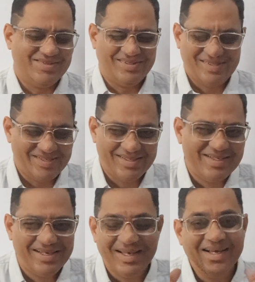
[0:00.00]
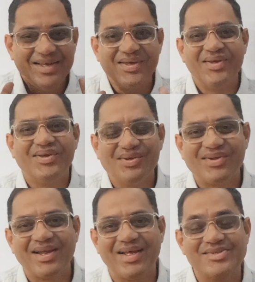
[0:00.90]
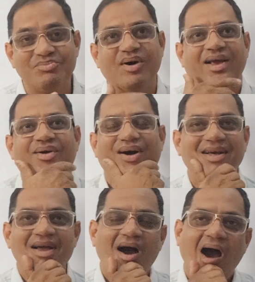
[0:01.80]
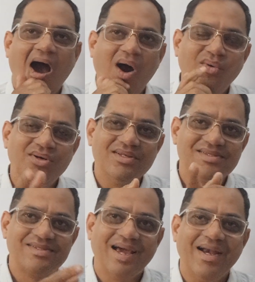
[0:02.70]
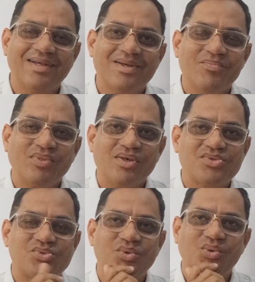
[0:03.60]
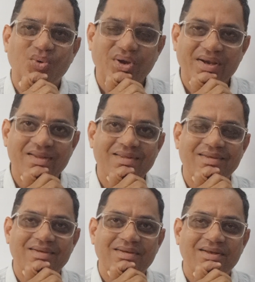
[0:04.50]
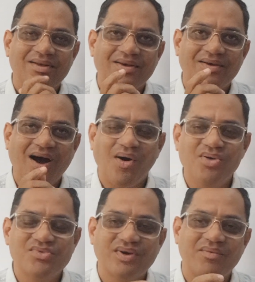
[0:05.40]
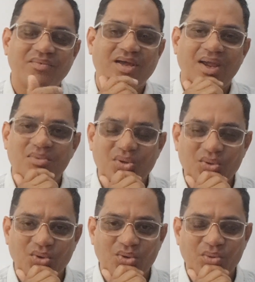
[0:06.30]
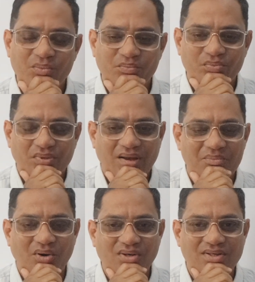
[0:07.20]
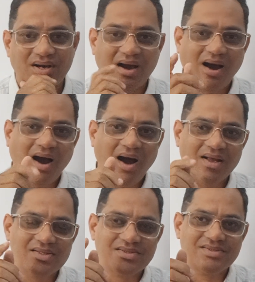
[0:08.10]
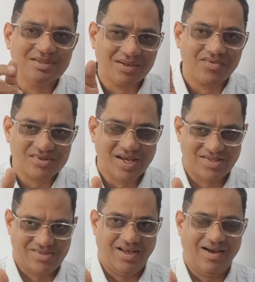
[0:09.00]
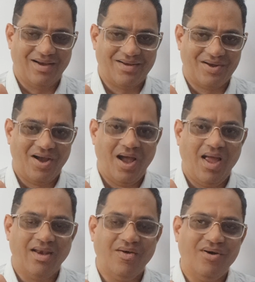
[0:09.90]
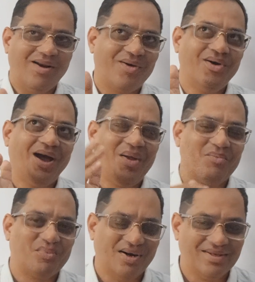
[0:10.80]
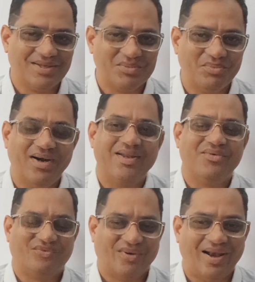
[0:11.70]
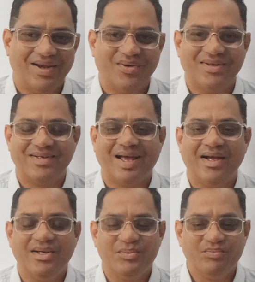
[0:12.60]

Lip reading: He realized, my God, how does that Sugrihini housewife came to know about an hour ago I burned the body, fell down and died.